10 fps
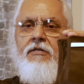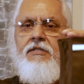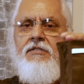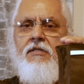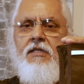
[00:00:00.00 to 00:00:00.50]
it
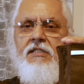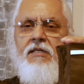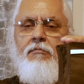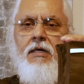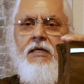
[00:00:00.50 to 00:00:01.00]
is.
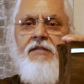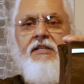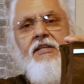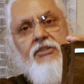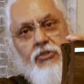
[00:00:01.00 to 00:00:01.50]
Timbuk, and
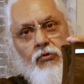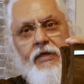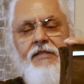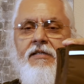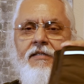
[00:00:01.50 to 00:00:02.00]
then a 2
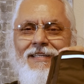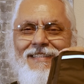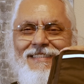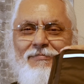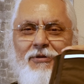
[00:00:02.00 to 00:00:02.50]
at the end.
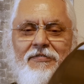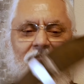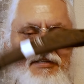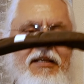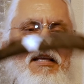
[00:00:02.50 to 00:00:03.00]
It's pretty
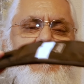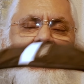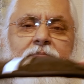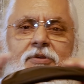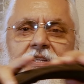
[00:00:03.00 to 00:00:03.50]
funny.
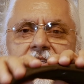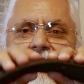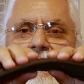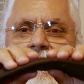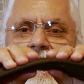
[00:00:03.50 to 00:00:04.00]
It's pretty
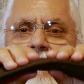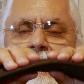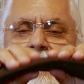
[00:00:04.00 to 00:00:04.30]
sturdy.